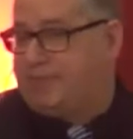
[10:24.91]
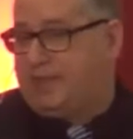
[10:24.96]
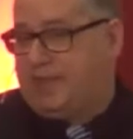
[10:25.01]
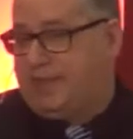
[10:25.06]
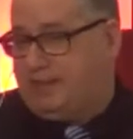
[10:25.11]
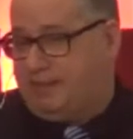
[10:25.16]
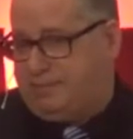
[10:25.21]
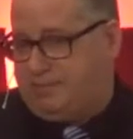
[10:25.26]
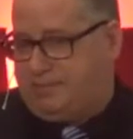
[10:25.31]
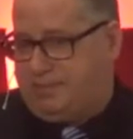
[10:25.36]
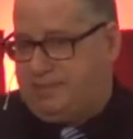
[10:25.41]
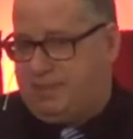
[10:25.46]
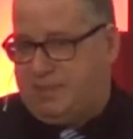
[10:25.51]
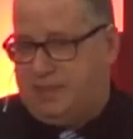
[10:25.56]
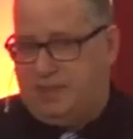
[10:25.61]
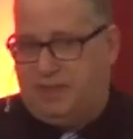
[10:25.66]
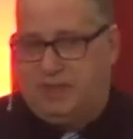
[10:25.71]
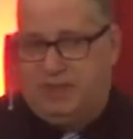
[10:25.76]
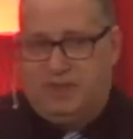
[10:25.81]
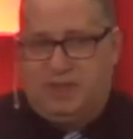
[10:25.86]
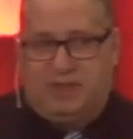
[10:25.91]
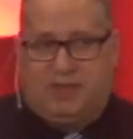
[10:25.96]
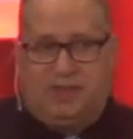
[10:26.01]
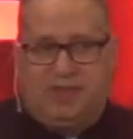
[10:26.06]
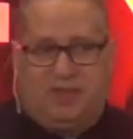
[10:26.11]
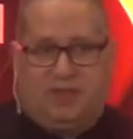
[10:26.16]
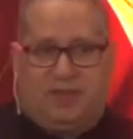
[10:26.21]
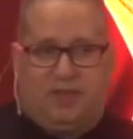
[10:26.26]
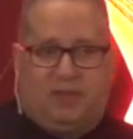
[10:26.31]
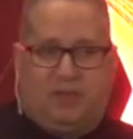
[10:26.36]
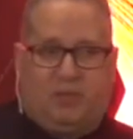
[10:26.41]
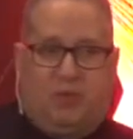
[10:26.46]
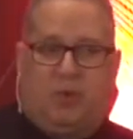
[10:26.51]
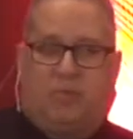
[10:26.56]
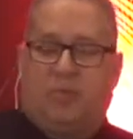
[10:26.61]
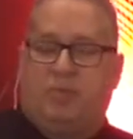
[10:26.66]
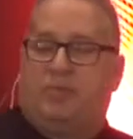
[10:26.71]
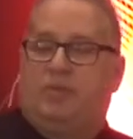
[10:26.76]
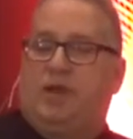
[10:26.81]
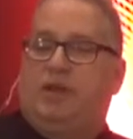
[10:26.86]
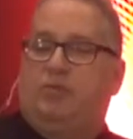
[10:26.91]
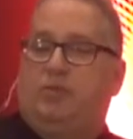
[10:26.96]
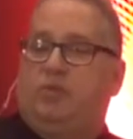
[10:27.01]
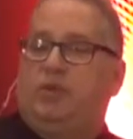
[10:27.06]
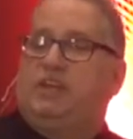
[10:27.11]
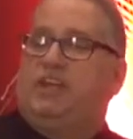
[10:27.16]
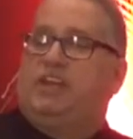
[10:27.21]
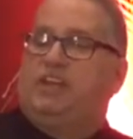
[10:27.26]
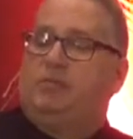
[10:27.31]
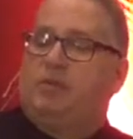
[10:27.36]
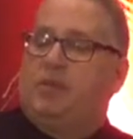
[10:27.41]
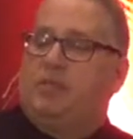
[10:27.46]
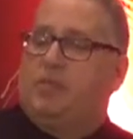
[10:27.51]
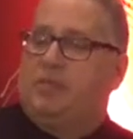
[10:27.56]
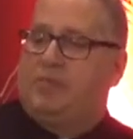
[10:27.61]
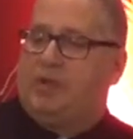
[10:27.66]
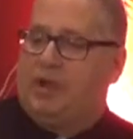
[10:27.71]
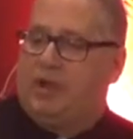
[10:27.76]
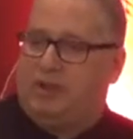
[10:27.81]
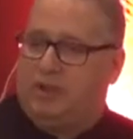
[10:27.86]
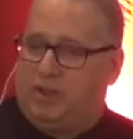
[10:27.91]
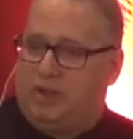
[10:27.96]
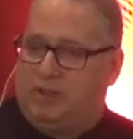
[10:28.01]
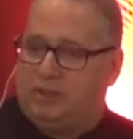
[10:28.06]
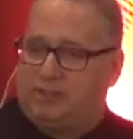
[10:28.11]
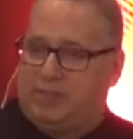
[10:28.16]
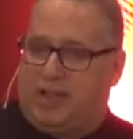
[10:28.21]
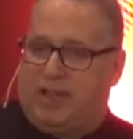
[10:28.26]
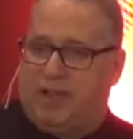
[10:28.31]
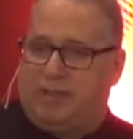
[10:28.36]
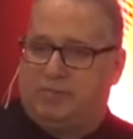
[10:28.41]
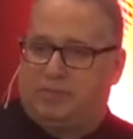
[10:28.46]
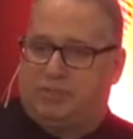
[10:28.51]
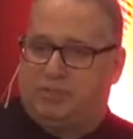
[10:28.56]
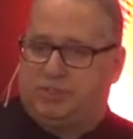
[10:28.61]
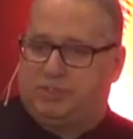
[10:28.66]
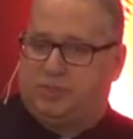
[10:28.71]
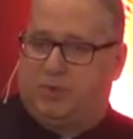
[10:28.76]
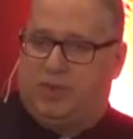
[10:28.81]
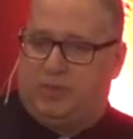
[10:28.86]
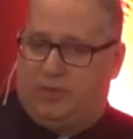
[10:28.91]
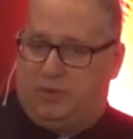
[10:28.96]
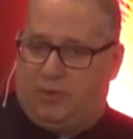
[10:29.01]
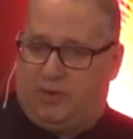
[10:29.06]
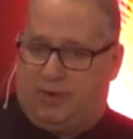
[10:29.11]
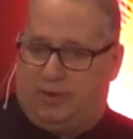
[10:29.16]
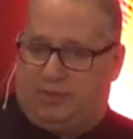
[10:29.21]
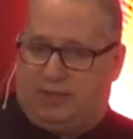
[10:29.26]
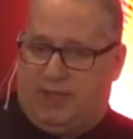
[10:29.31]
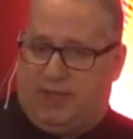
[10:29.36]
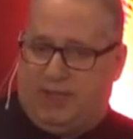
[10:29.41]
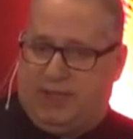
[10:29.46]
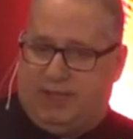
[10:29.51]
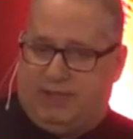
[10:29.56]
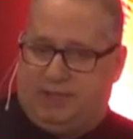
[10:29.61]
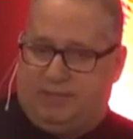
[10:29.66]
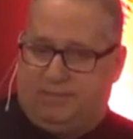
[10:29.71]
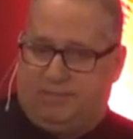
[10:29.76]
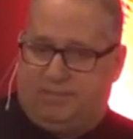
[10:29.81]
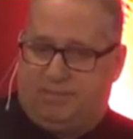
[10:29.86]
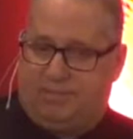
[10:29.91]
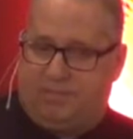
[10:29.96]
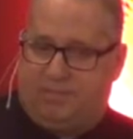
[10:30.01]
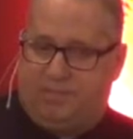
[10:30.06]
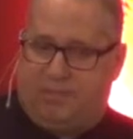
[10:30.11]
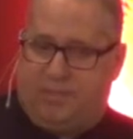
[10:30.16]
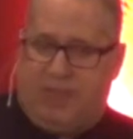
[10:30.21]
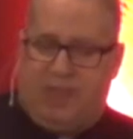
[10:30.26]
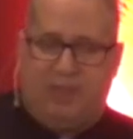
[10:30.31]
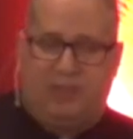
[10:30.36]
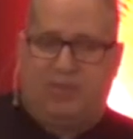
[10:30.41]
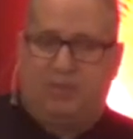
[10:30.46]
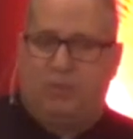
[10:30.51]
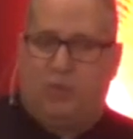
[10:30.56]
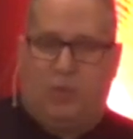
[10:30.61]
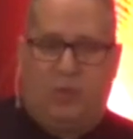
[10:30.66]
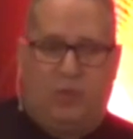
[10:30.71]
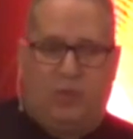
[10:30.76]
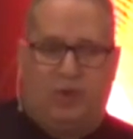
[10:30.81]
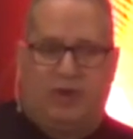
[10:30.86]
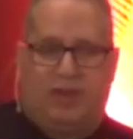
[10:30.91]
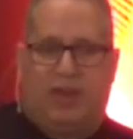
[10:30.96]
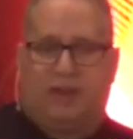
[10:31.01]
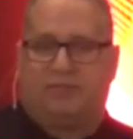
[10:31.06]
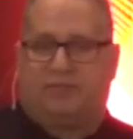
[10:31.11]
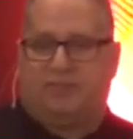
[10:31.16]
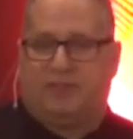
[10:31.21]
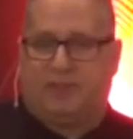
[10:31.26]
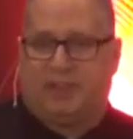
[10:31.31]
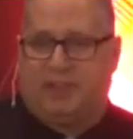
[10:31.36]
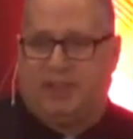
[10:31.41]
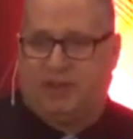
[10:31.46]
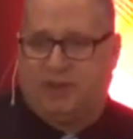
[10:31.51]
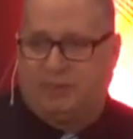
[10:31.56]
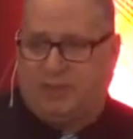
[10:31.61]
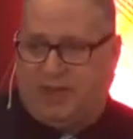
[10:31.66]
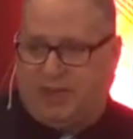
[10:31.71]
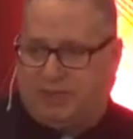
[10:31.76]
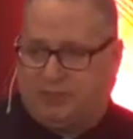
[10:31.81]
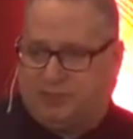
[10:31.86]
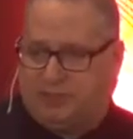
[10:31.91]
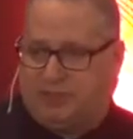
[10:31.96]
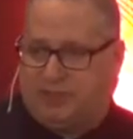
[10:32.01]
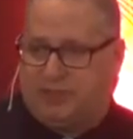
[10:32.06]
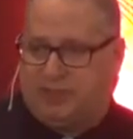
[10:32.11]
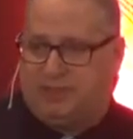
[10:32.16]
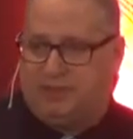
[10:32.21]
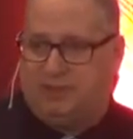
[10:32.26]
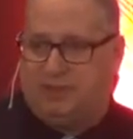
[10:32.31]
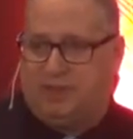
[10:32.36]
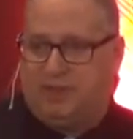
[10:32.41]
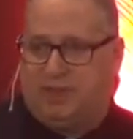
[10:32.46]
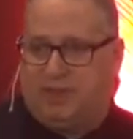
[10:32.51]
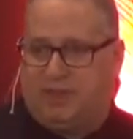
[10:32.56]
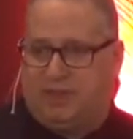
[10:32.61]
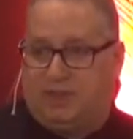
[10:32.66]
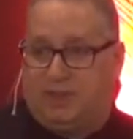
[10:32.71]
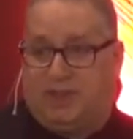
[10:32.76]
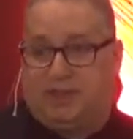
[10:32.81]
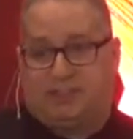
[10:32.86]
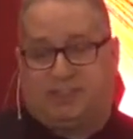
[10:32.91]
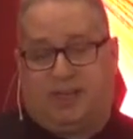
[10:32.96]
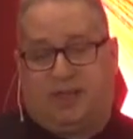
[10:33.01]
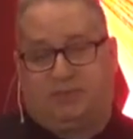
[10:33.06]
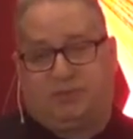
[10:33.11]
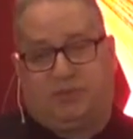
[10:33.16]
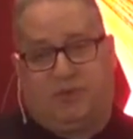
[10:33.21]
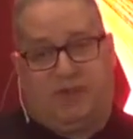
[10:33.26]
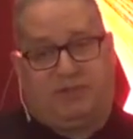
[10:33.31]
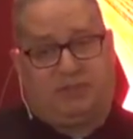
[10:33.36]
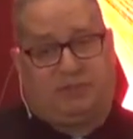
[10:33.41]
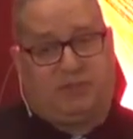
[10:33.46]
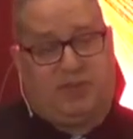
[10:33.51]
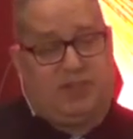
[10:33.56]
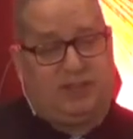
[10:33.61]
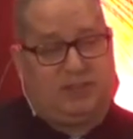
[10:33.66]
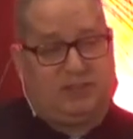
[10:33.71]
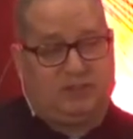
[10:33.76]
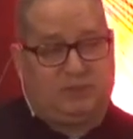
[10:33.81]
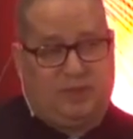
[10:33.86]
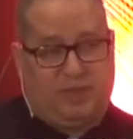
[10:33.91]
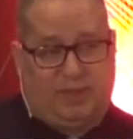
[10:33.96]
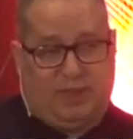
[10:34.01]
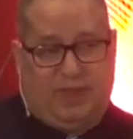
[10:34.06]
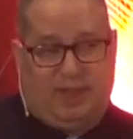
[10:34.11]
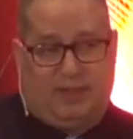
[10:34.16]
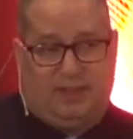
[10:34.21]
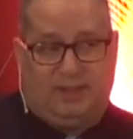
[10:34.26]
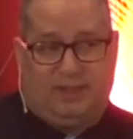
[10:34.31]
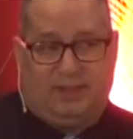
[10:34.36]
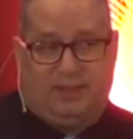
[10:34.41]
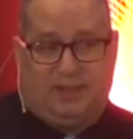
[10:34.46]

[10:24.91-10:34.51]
No. We're prepared. We need to be prepared at all times to spread the word of God, even when we're not feeling our best. A lot of times we have a challenge with that.